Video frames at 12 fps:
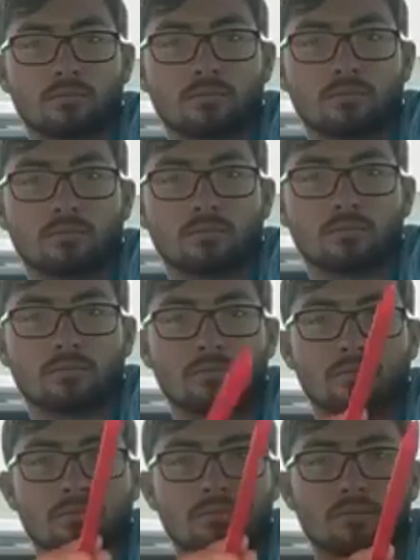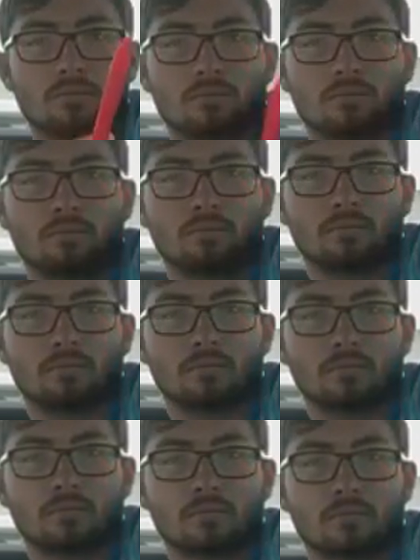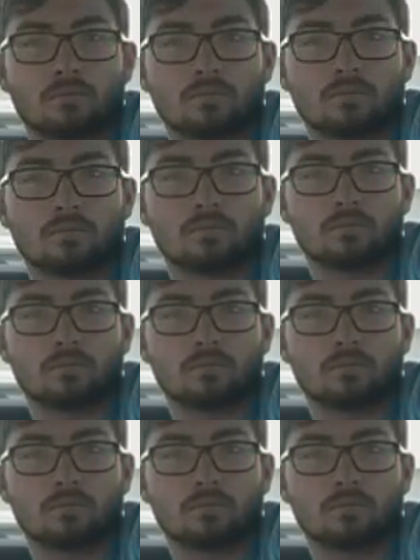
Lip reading: No words are spoken by the person on screen.